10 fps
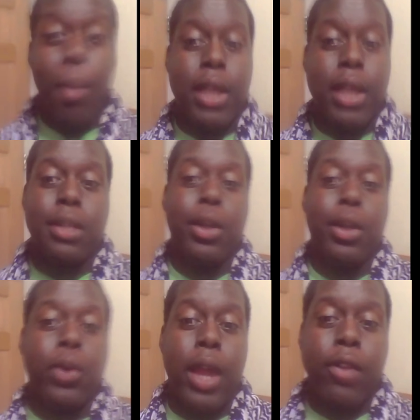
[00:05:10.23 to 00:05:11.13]
make
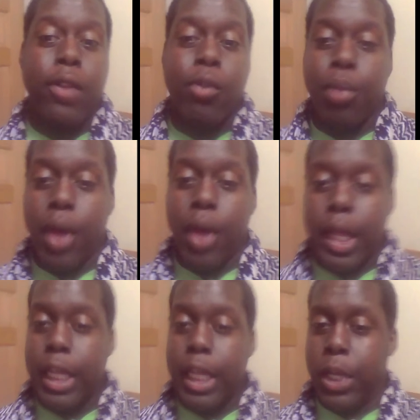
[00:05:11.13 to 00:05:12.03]
something creative,
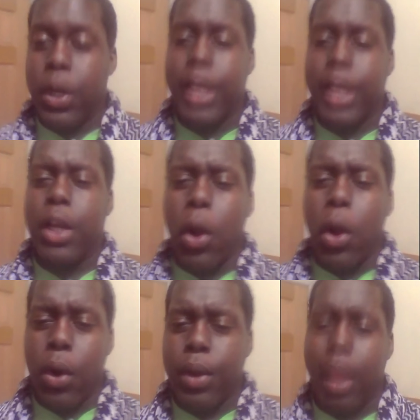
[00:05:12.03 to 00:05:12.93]
but you're going to get a
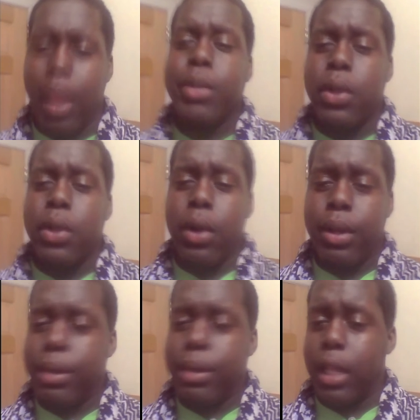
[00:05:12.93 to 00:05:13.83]
card. I'm sorry.